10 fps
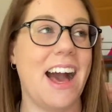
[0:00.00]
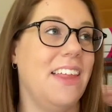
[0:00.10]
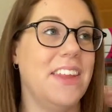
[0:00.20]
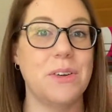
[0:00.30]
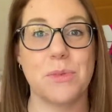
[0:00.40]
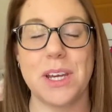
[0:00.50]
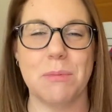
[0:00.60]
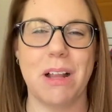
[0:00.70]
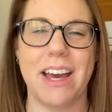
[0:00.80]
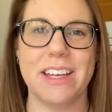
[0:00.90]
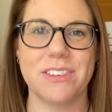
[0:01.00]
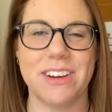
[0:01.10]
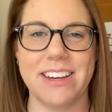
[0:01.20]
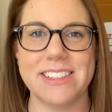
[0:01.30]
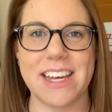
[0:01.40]
and then reapplying
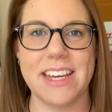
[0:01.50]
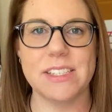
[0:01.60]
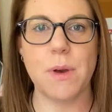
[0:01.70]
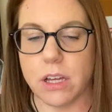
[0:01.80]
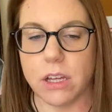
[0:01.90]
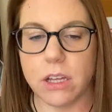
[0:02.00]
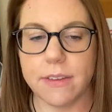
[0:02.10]
throughout the day as well.